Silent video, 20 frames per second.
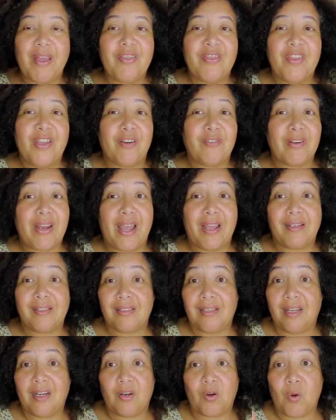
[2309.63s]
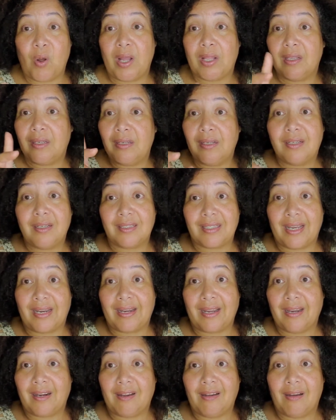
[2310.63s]
and they're not as good a quality because I
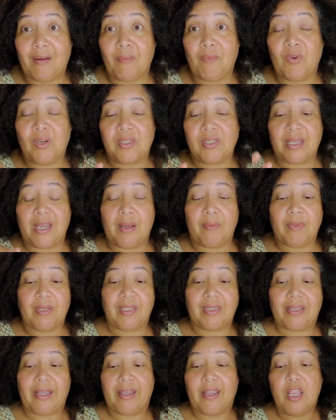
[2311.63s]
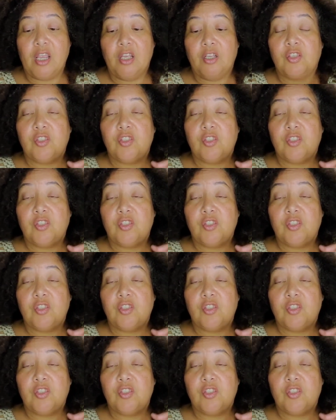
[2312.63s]
got caught one time like that.